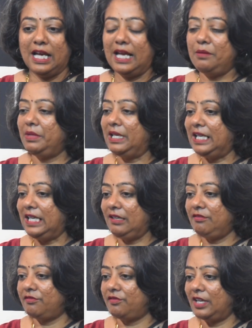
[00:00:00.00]
I
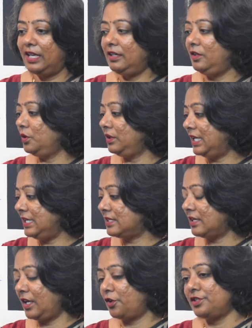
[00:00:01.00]
believe, and there
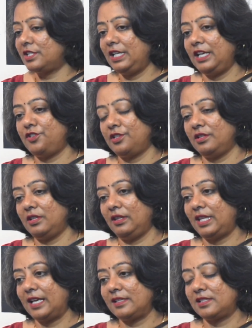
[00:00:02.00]
is a reconciliation
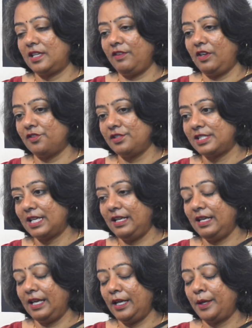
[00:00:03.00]
and Thanksgiving on
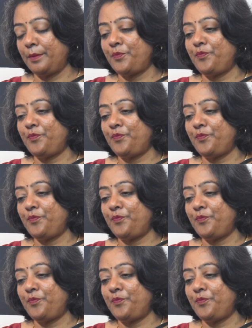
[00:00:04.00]
Sunday.